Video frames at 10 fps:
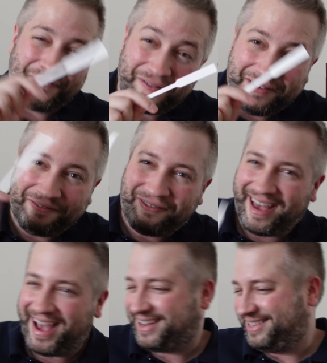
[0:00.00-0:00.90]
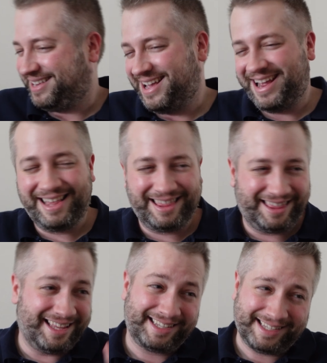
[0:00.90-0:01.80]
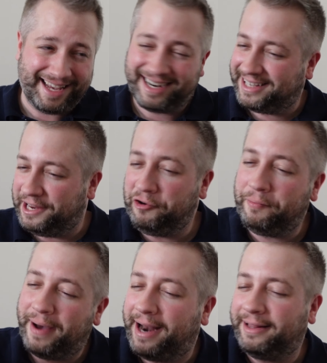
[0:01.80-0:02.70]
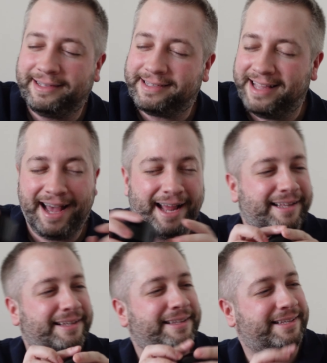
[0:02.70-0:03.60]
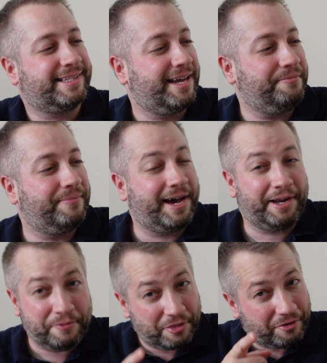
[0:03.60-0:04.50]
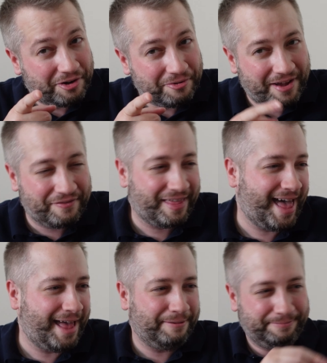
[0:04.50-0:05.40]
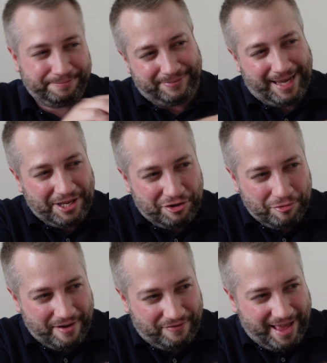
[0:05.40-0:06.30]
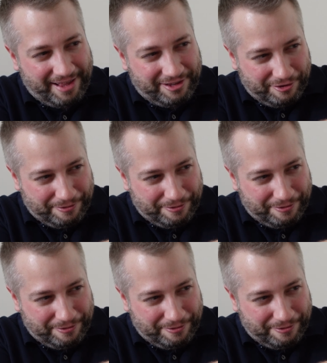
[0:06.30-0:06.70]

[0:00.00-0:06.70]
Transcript: Fun fact. This is actually a new bottle. It's not the same bottle. But I do have that. I do have that too.